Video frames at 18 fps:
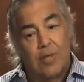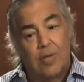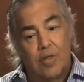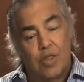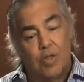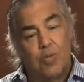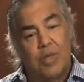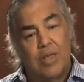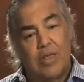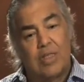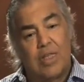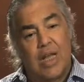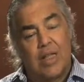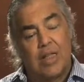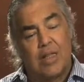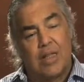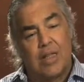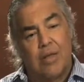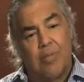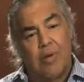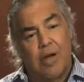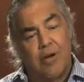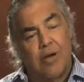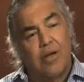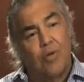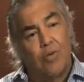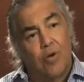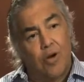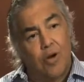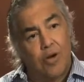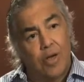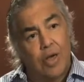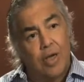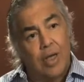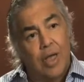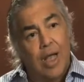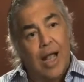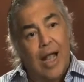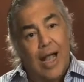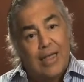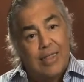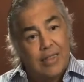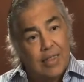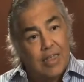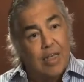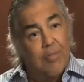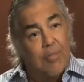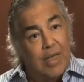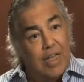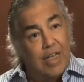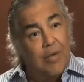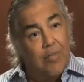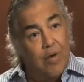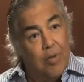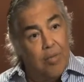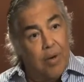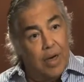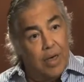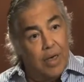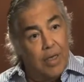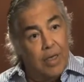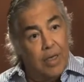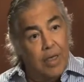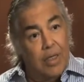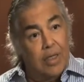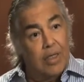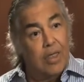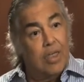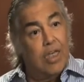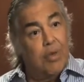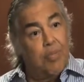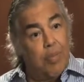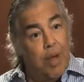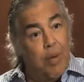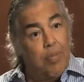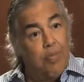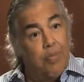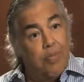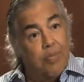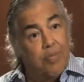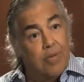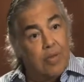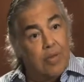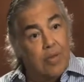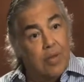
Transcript: which means that the American worker has to keep making more money to keep up